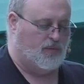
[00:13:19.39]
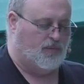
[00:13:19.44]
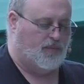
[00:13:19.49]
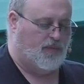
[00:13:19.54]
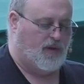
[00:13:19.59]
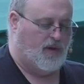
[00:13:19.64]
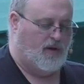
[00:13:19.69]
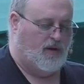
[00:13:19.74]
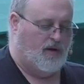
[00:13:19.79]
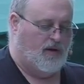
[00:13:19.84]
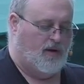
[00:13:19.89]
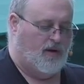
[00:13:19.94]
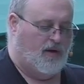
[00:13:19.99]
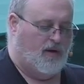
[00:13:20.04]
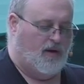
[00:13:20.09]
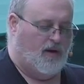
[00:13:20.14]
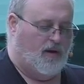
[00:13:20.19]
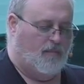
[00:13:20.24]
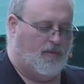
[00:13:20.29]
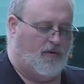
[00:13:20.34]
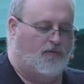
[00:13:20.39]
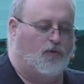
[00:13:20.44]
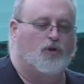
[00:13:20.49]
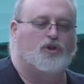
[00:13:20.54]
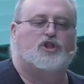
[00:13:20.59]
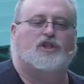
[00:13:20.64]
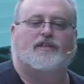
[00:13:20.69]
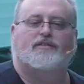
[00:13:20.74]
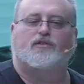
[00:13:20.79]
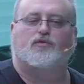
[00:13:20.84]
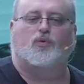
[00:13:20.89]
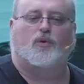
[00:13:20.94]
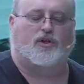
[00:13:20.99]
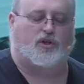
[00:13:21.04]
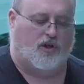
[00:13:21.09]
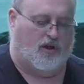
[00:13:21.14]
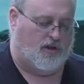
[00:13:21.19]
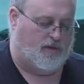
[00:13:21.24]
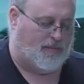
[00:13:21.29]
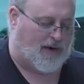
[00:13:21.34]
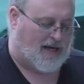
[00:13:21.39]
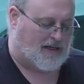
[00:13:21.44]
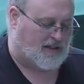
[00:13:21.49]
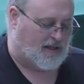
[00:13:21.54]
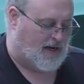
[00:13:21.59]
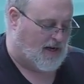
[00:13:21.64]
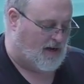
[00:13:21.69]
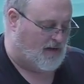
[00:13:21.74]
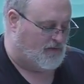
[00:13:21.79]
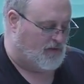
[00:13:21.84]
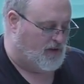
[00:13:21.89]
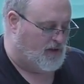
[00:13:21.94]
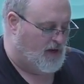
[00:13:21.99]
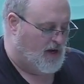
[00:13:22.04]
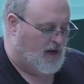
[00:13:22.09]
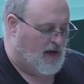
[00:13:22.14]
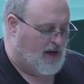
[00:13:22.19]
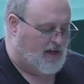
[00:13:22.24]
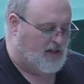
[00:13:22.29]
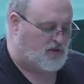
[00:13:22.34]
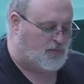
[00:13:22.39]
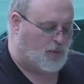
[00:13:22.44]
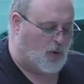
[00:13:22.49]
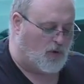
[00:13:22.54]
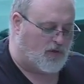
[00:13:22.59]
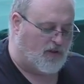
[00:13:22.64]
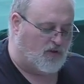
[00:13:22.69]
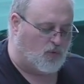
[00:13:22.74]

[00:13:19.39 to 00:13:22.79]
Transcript: Jesus has given us precisely the example that we should follow.